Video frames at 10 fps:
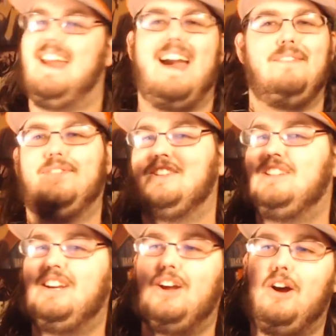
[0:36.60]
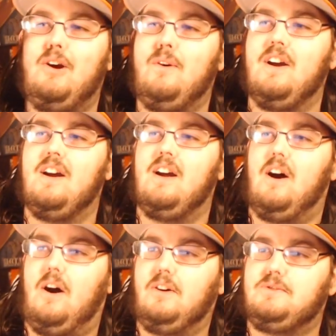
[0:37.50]
he had Vegito,
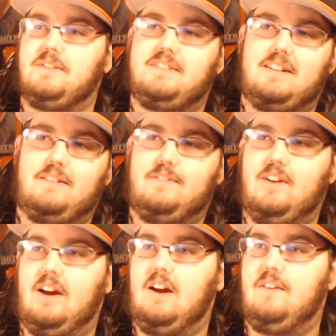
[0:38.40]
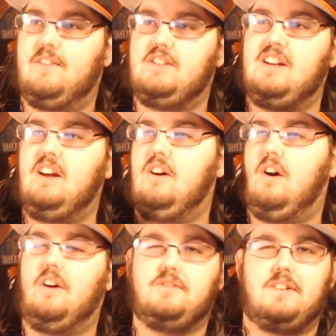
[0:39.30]
Ultra Instinct uh, Vegito,
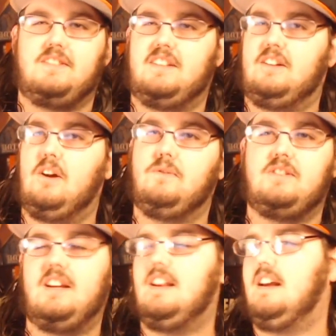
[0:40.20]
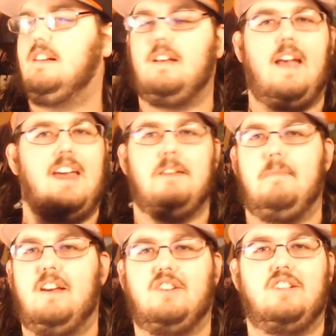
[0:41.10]
Ultra Instinct Gogeta
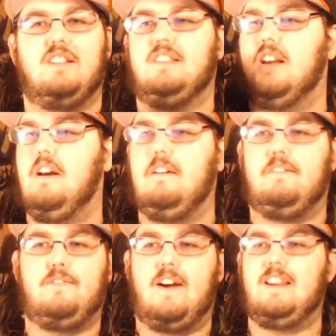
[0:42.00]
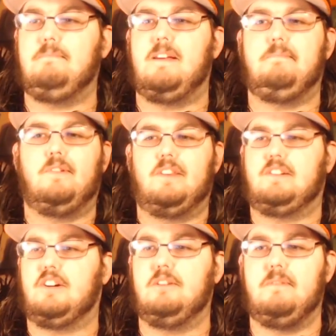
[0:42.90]
animations, fighting people in the
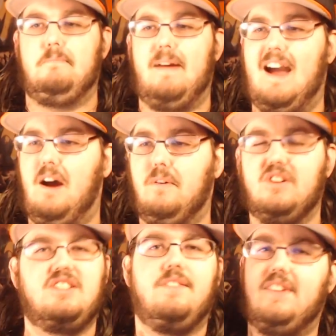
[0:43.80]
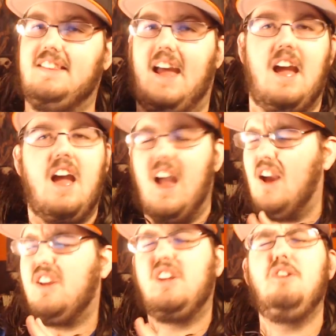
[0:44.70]
Tournament of Power, stuff like that.
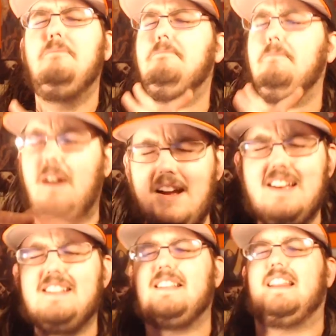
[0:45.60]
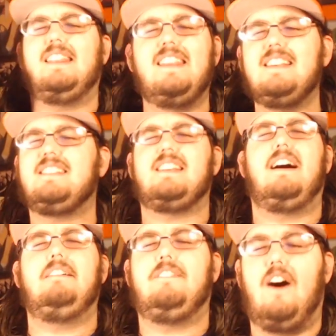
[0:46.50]
Humongous list
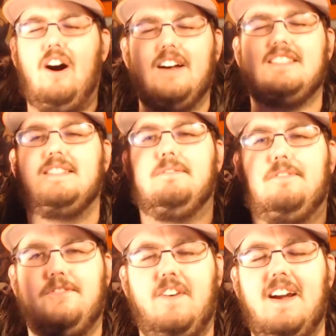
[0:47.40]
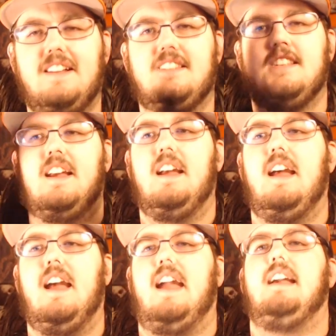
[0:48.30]
of awesome fights
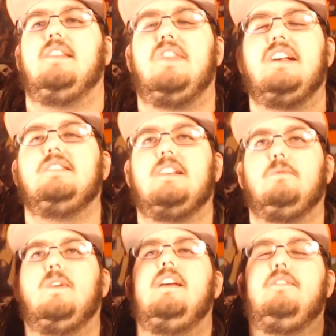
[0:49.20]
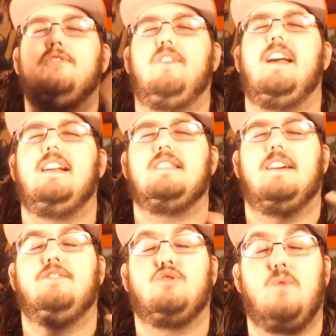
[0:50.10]
and things we fans
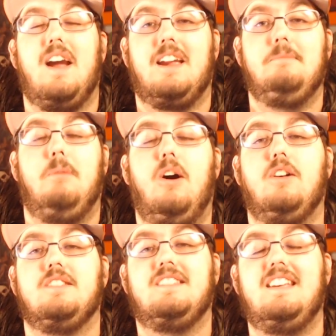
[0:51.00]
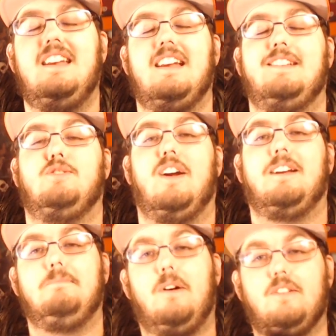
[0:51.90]
of Dragon Ball Z and
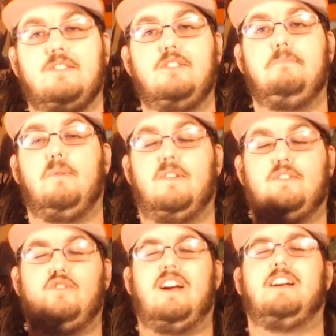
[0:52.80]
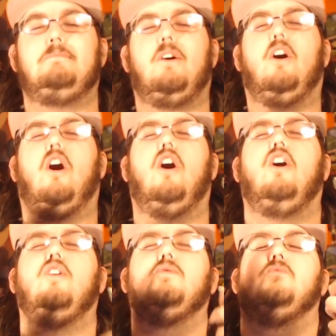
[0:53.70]
Dragon Ball Super and Dragon Ball
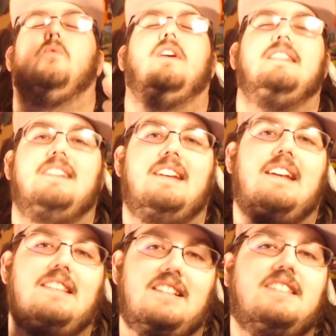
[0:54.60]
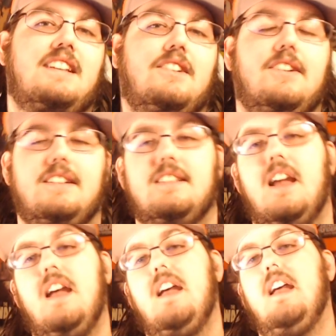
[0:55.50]
all wanted in the series.
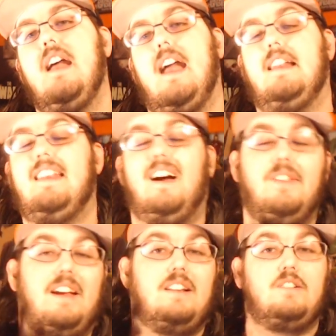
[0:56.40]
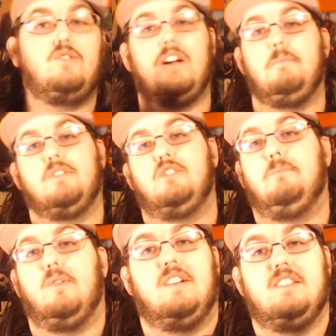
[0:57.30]
And now that Dragon Ball
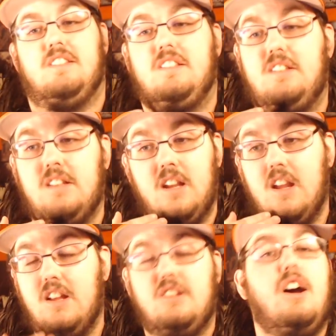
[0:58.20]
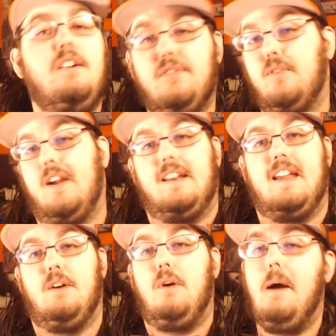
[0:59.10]
Super is done for right
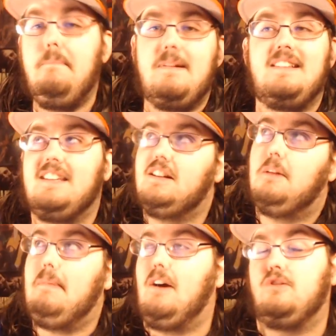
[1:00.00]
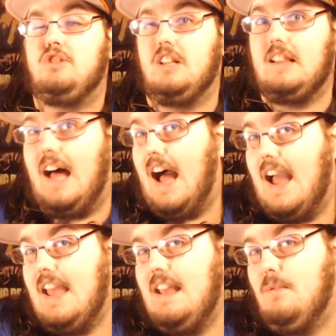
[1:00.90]
now up until about
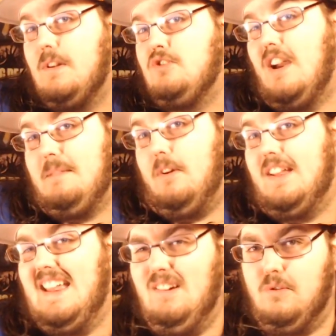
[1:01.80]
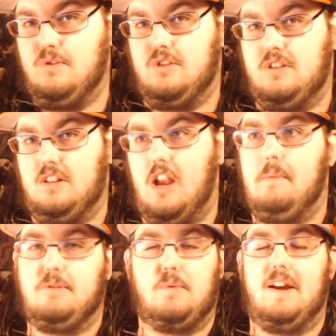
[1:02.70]
July when Dragon Ball Heroes comes